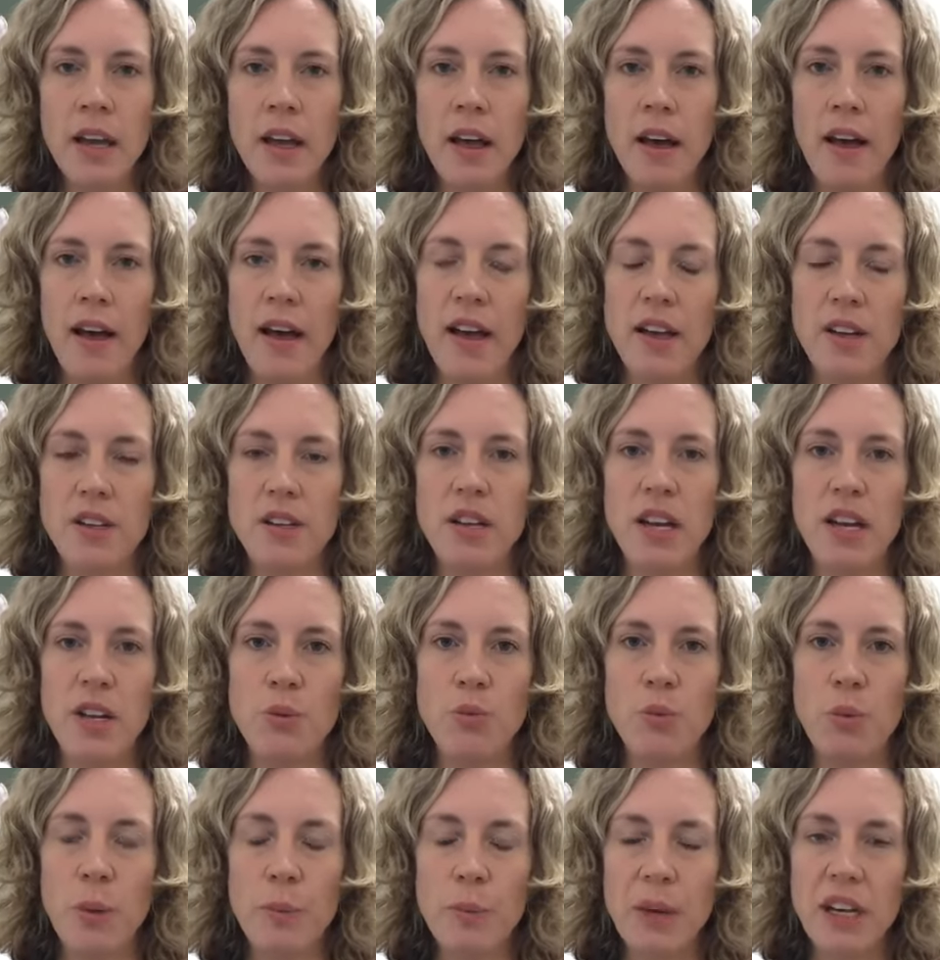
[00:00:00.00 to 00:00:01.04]
And
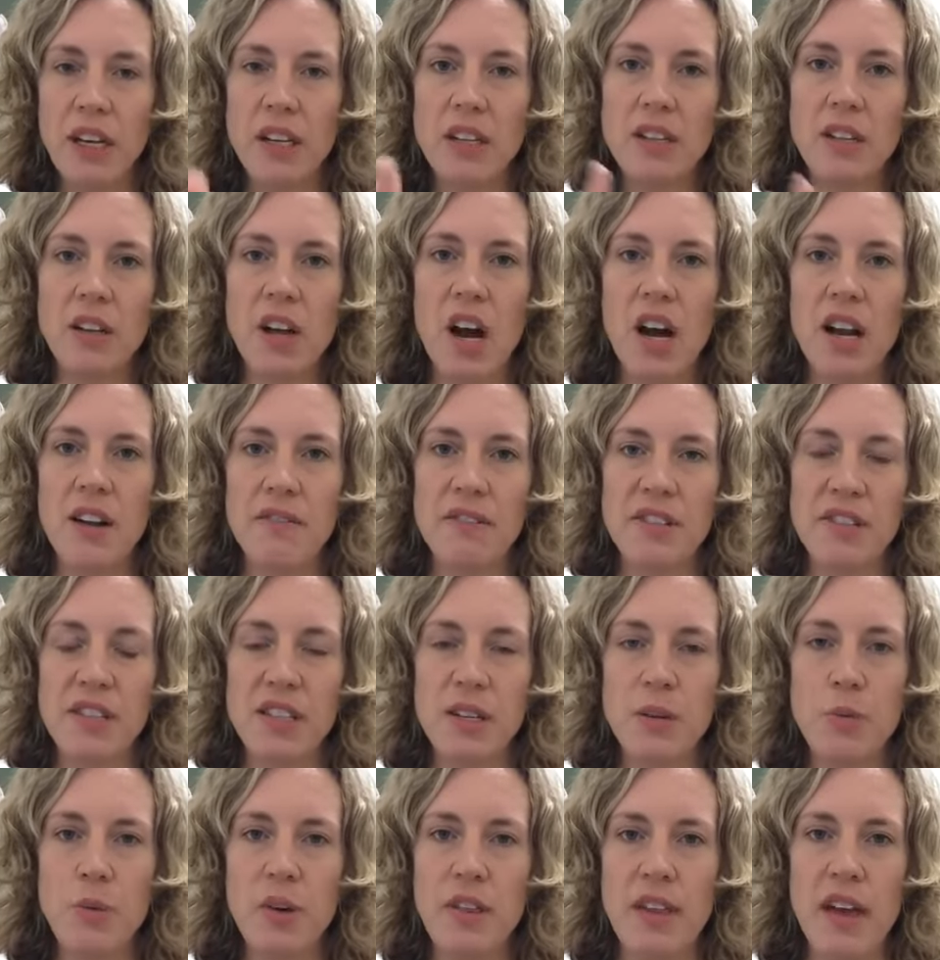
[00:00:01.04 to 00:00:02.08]
when we can kind of sit
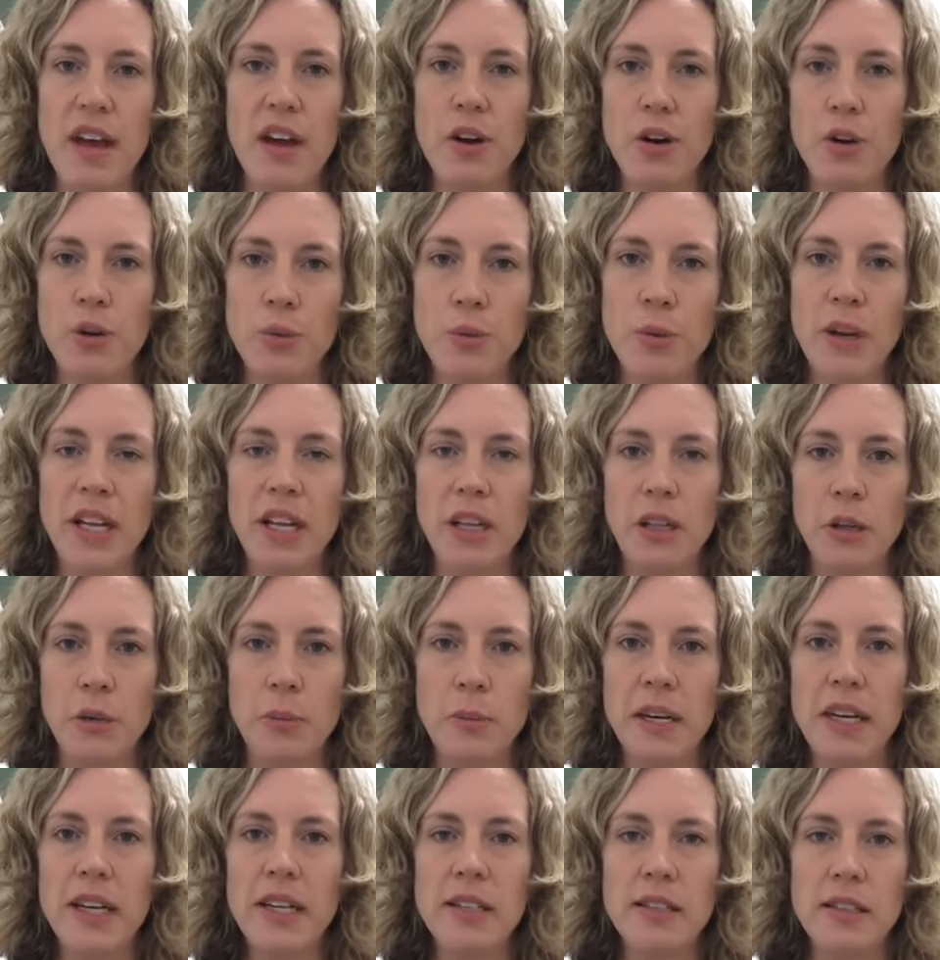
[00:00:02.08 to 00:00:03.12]
with that on a regular
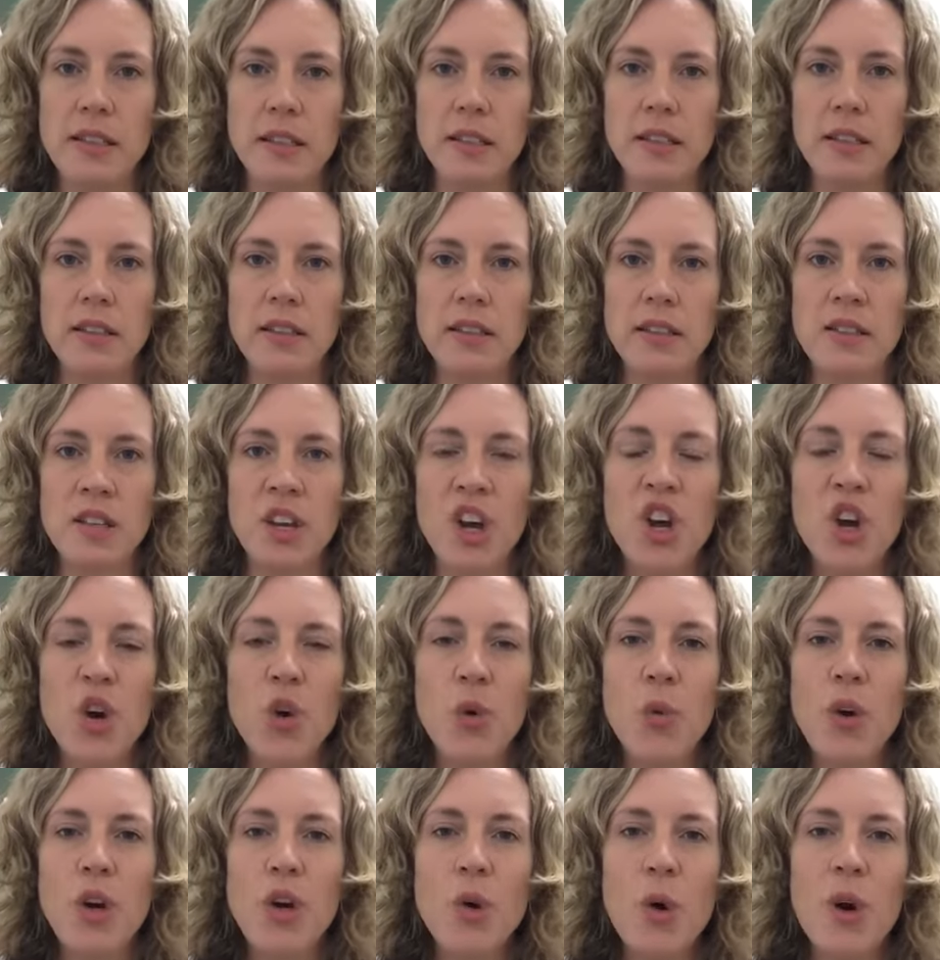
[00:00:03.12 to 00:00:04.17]
basis,
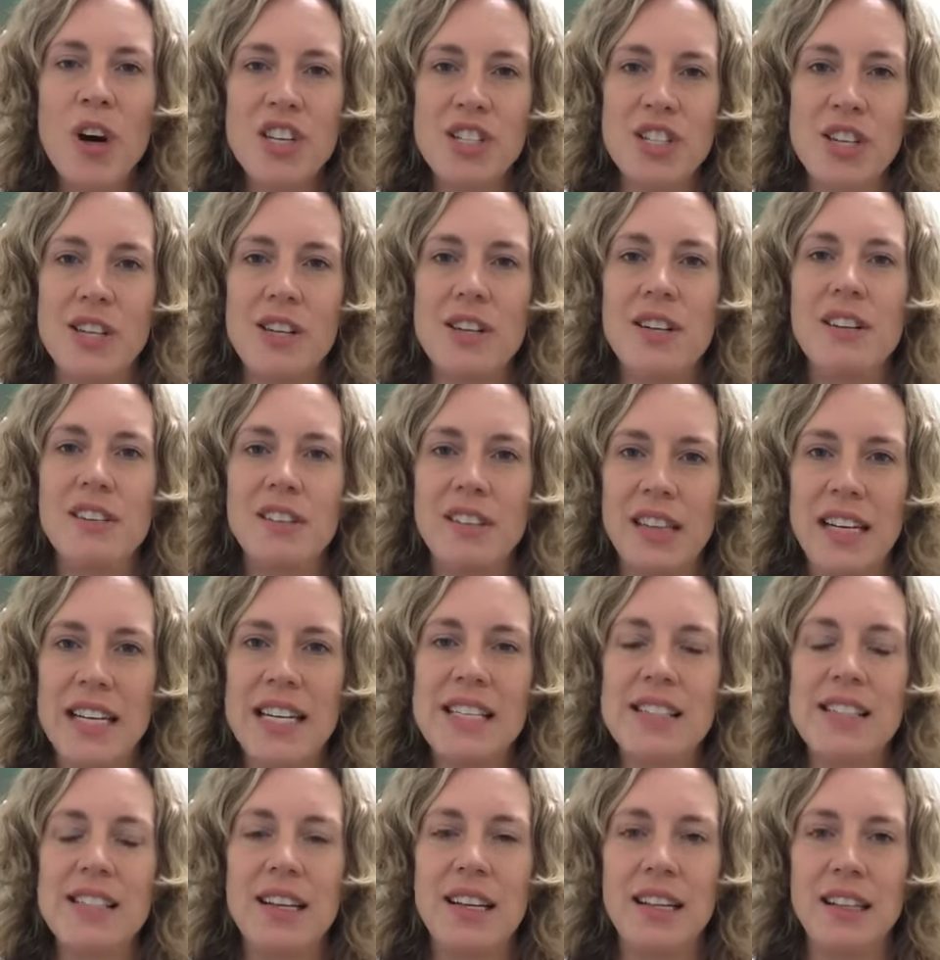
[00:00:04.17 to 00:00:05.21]
we question it
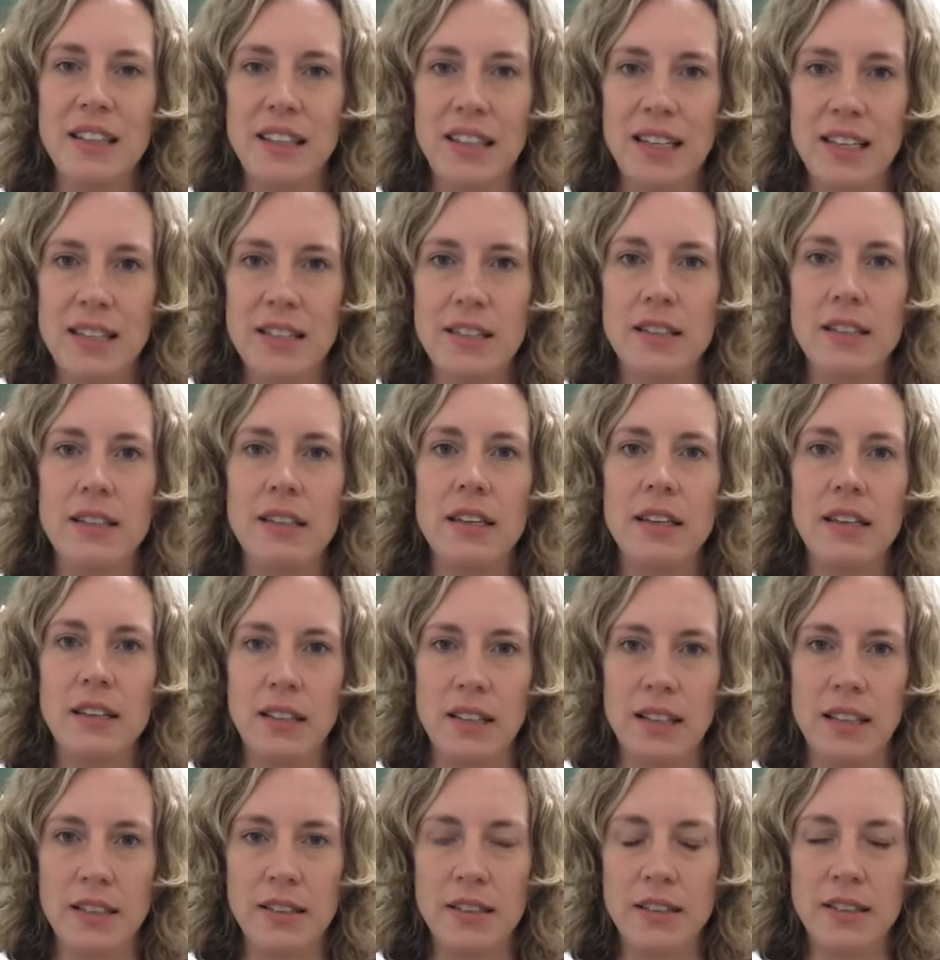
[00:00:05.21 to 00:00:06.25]
less and less and
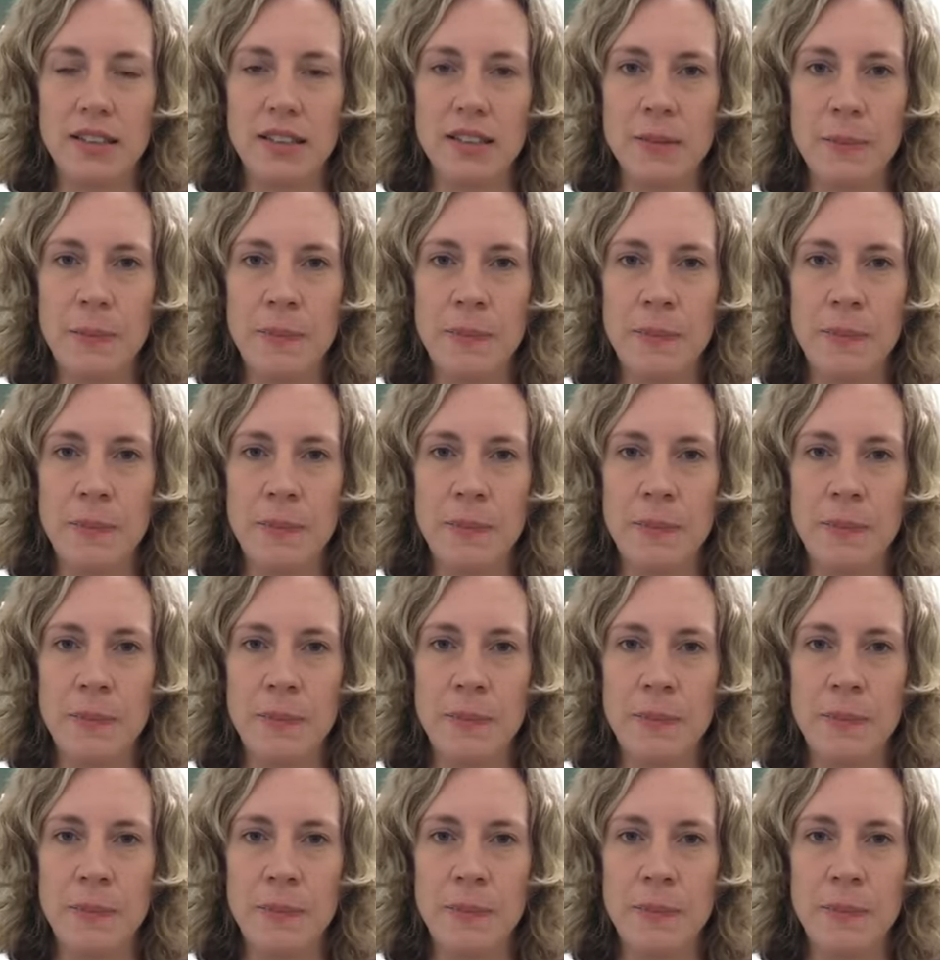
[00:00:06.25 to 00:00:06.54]
less.